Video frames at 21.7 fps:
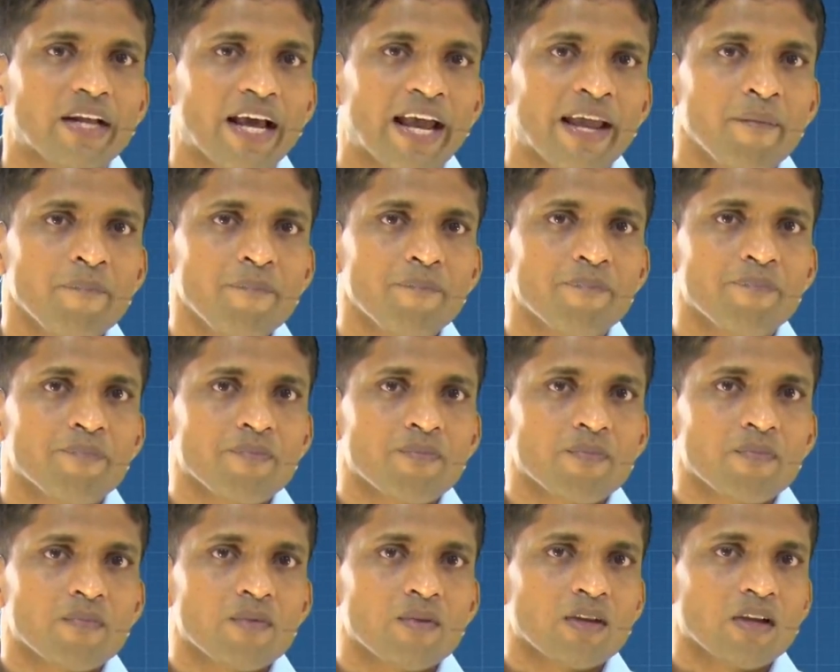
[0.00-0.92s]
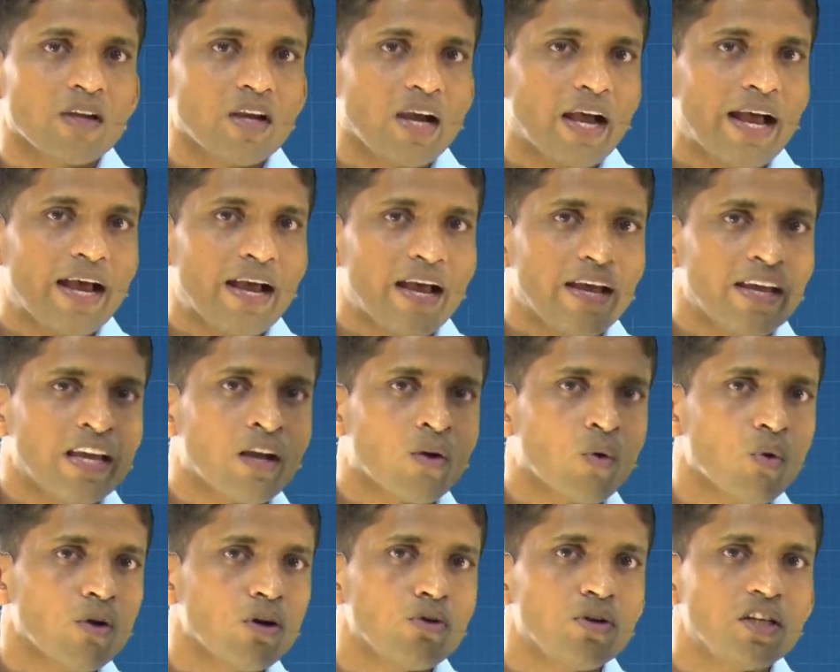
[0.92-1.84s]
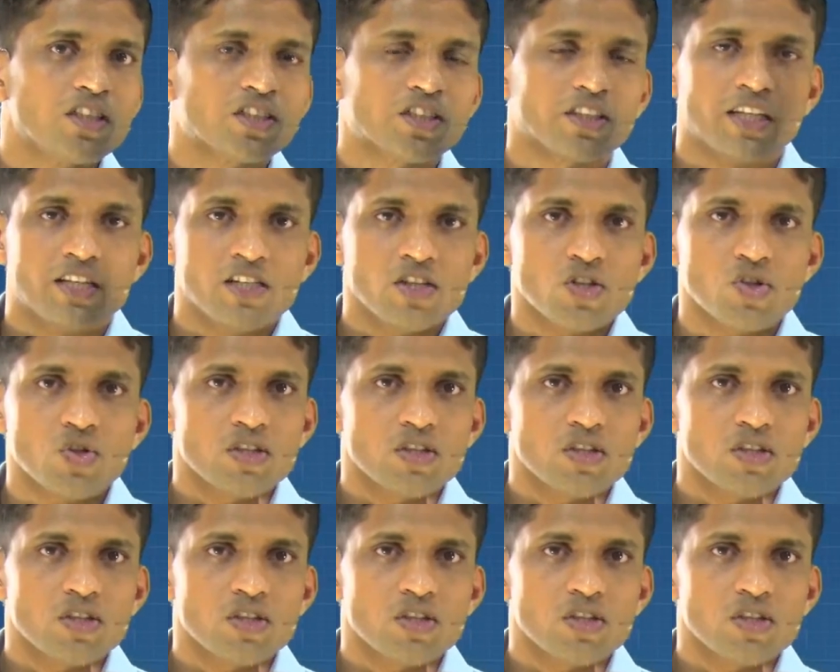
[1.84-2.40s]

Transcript: time equal to distance.